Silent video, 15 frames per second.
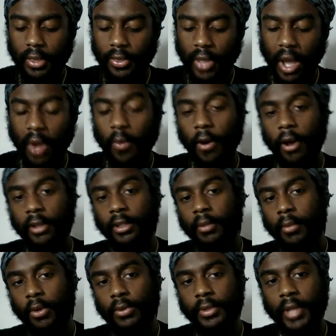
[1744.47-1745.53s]
thou art the
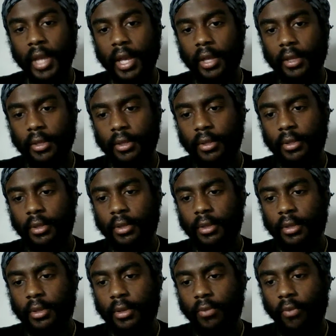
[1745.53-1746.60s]
Most High.
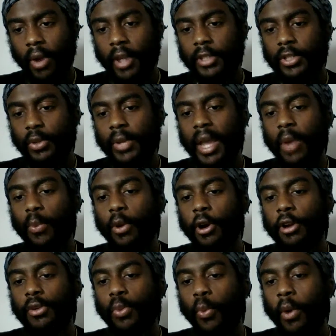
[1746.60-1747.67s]
Right? So in that
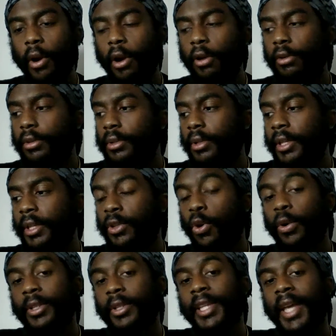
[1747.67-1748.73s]
word world is
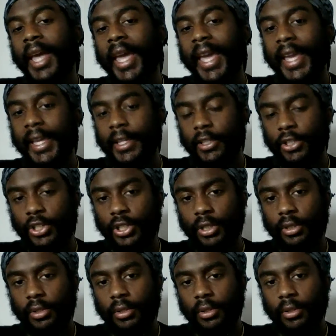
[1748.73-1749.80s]
going into age.
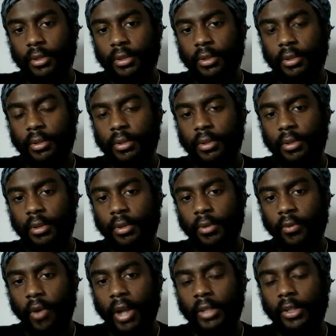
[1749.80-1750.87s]

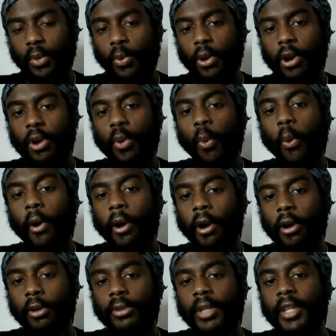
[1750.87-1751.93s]
Right? The word
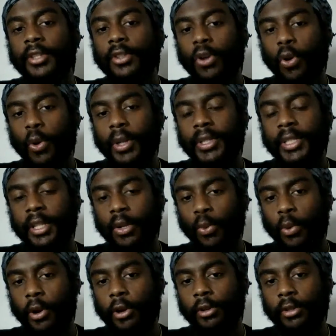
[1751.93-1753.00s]
world is going into the
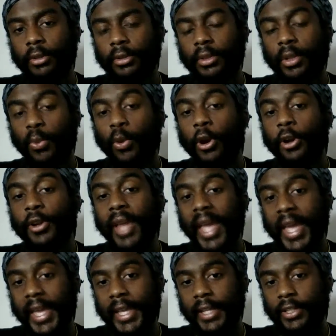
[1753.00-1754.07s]
word
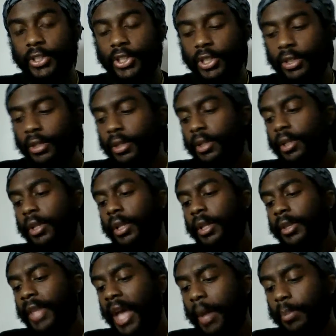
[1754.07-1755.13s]
age.
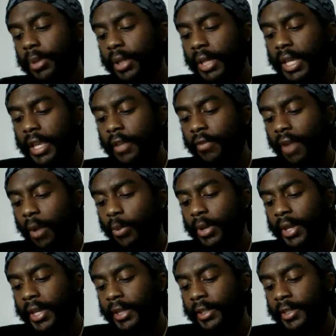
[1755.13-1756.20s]
Now I believe I want to
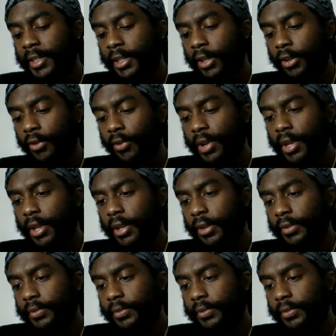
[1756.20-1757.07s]
get this in the Greek.